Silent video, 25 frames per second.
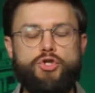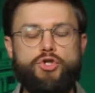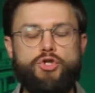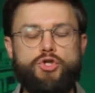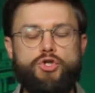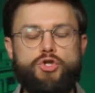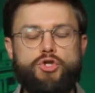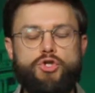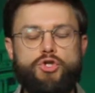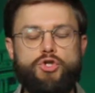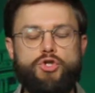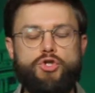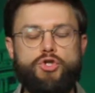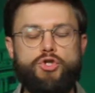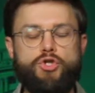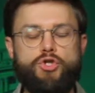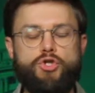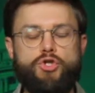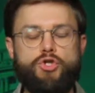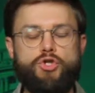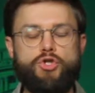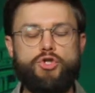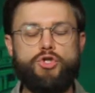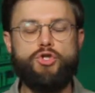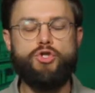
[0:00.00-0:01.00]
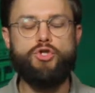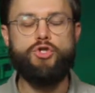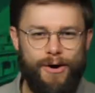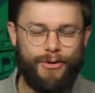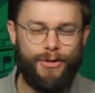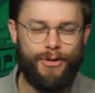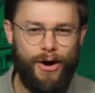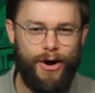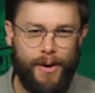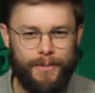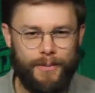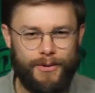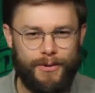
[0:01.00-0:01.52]
want to shift
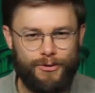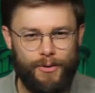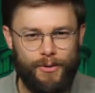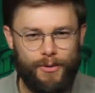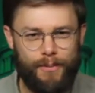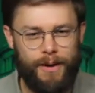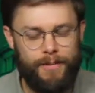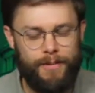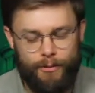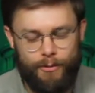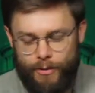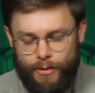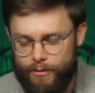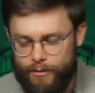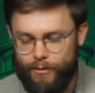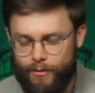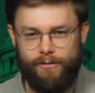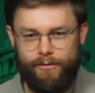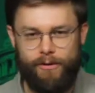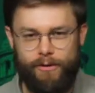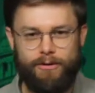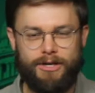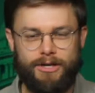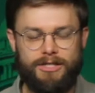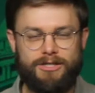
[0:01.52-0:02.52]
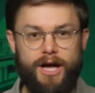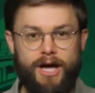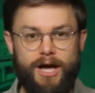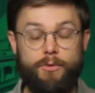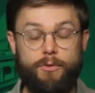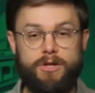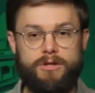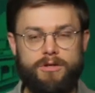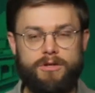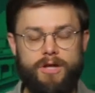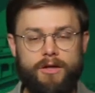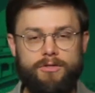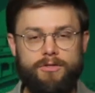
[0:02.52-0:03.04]
Oklahoma to a, I mean, we, we've already
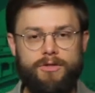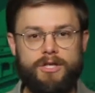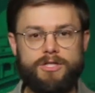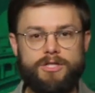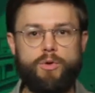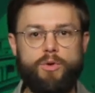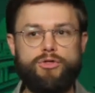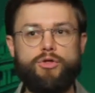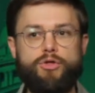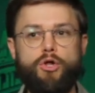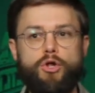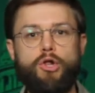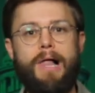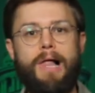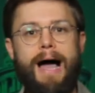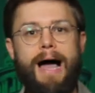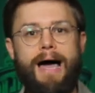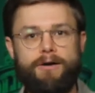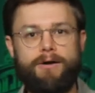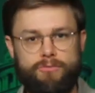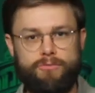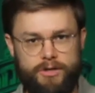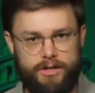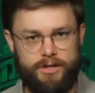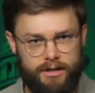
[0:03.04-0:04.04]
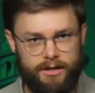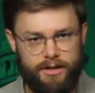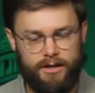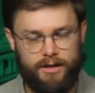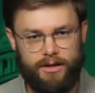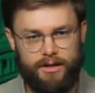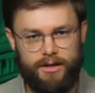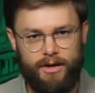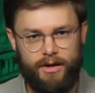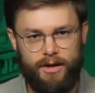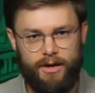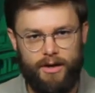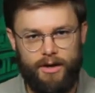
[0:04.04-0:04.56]
done, done this with the lottery
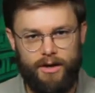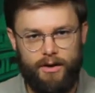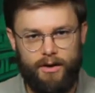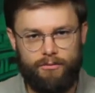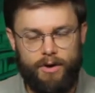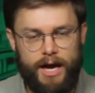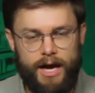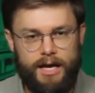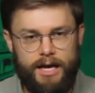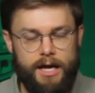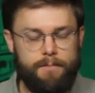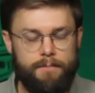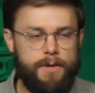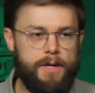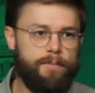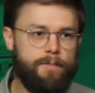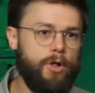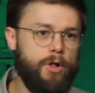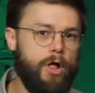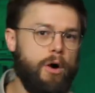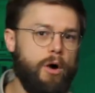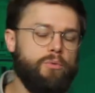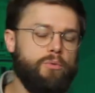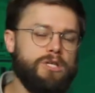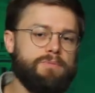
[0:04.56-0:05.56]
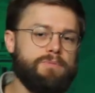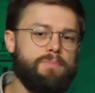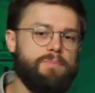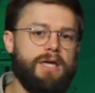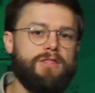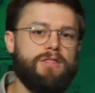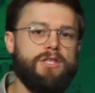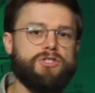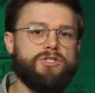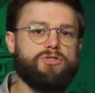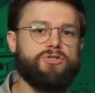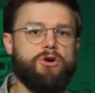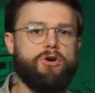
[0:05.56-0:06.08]
right? And people always make
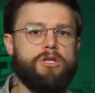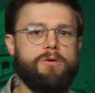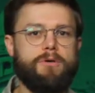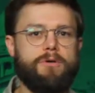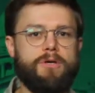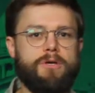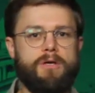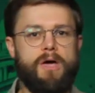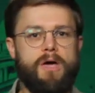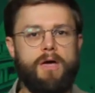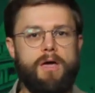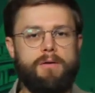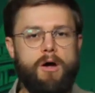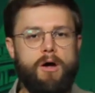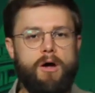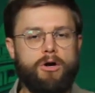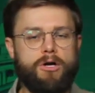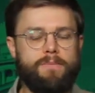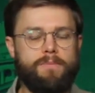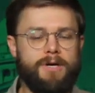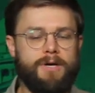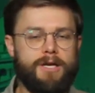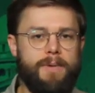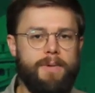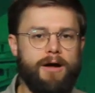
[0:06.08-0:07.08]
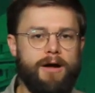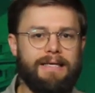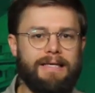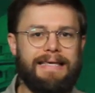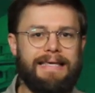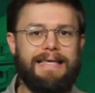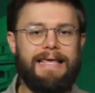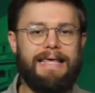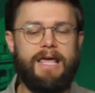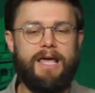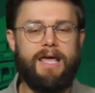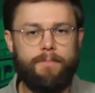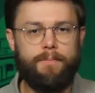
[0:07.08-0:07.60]
this arguing, uh, argument about
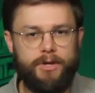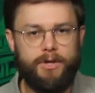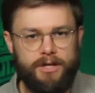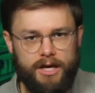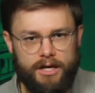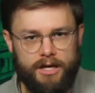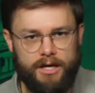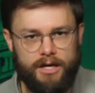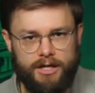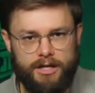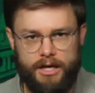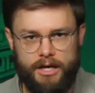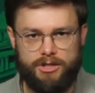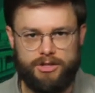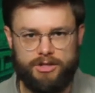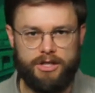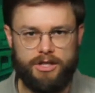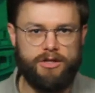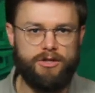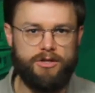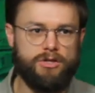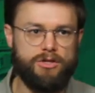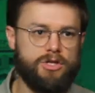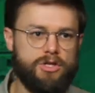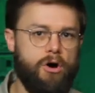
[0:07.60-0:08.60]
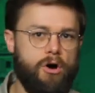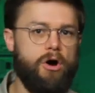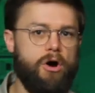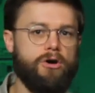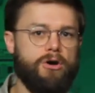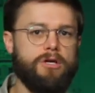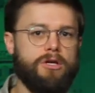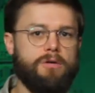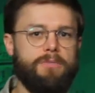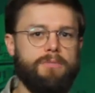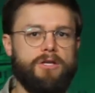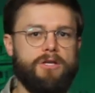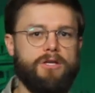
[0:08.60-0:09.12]
gambling expansion. And there's an
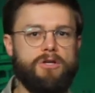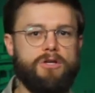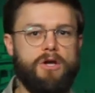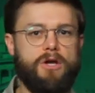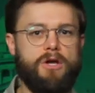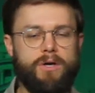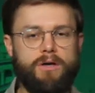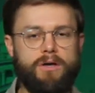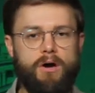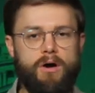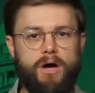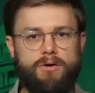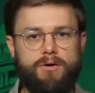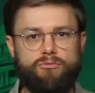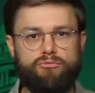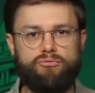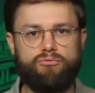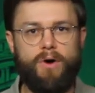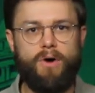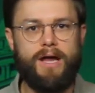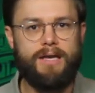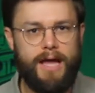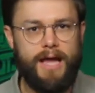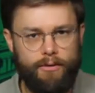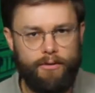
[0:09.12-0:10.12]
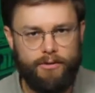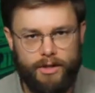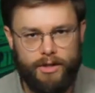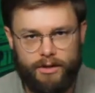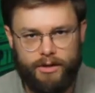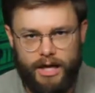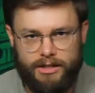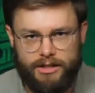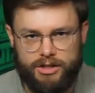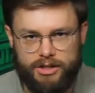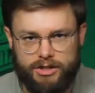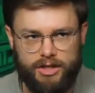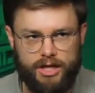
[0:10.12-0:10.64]
argument going on right now in the
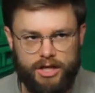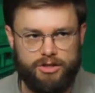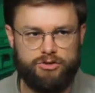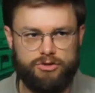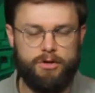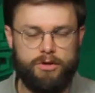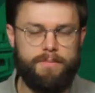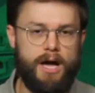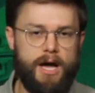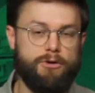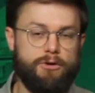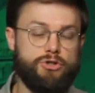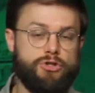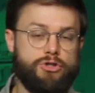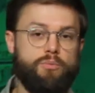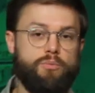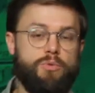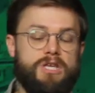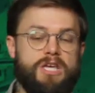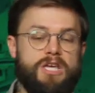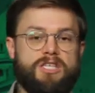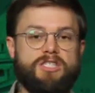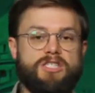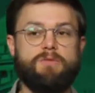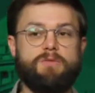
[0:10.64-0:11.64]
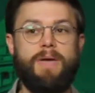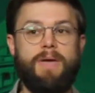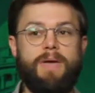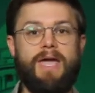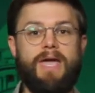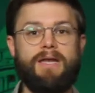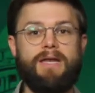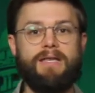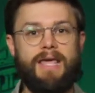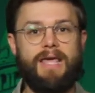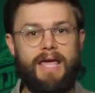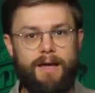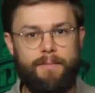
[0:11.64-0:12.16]
legislature about should we
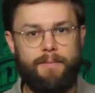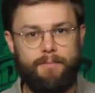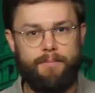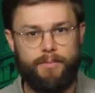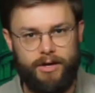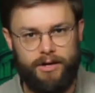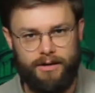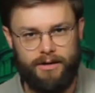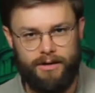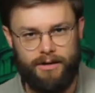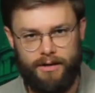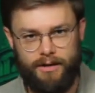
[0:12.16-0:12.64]
expand gambling?